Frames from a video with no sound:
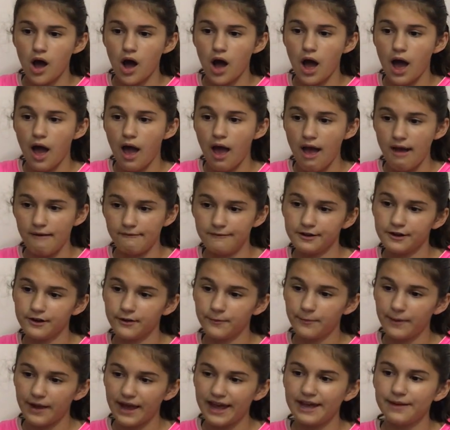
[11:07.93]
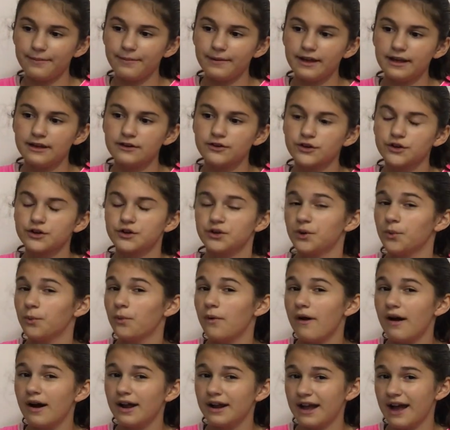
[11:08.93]
a heavier baby, you're gonna
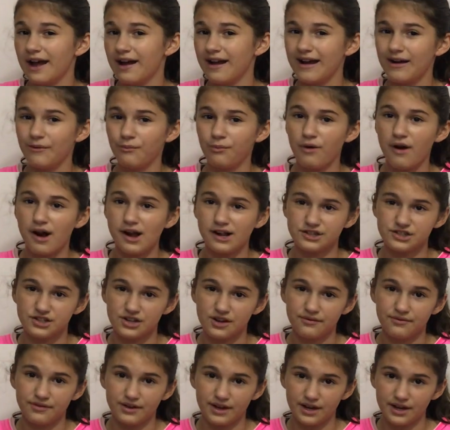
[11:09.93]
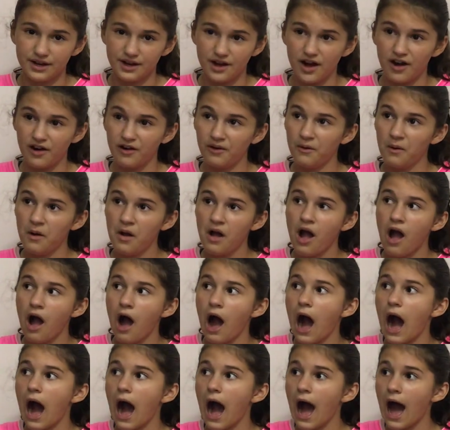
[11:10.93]
want to watch a video
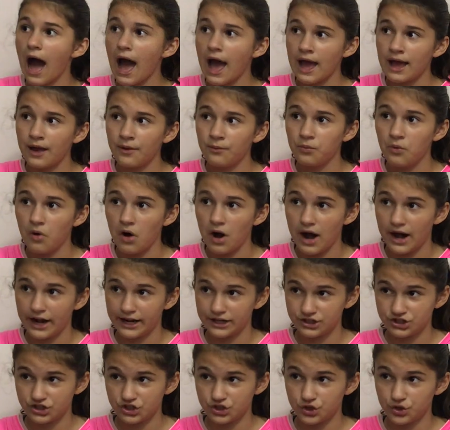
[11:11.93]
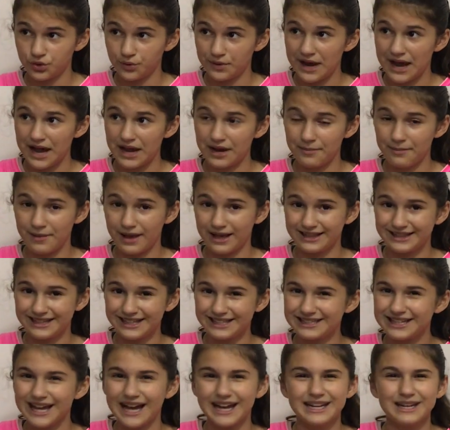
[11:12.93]
I watched to how to make
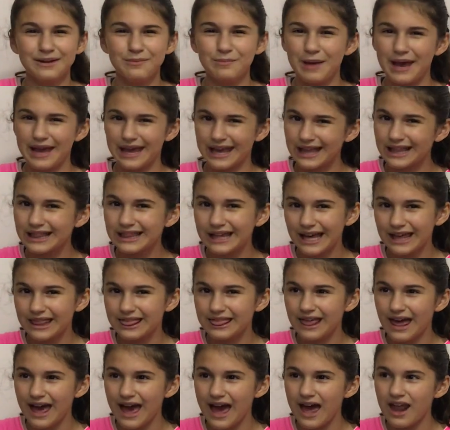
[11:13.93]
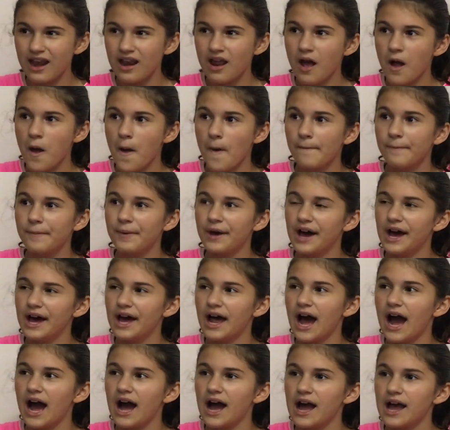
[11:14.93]
this. I didn't make it like that, but
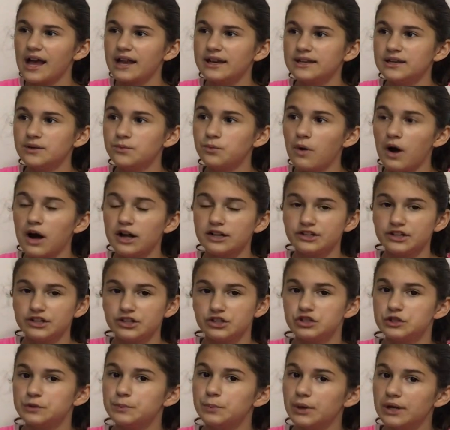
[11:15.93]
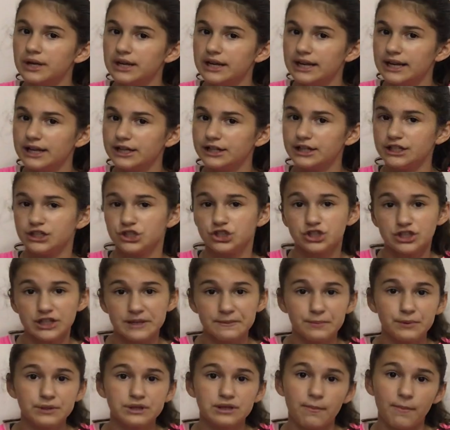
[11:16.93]
I did watch her. She put it in, and she
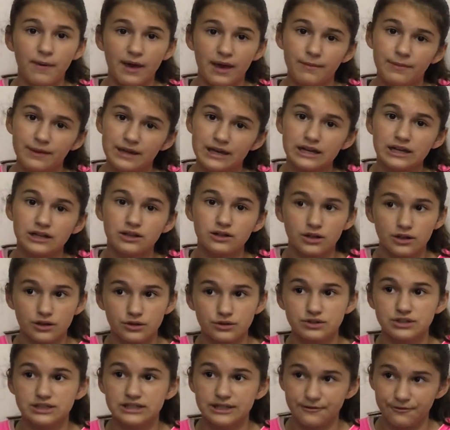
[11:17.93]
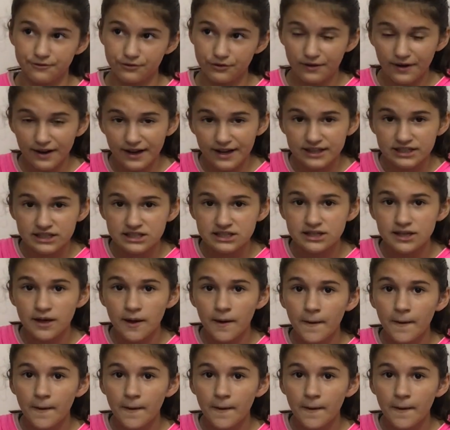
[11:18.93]
put the baby in a little different.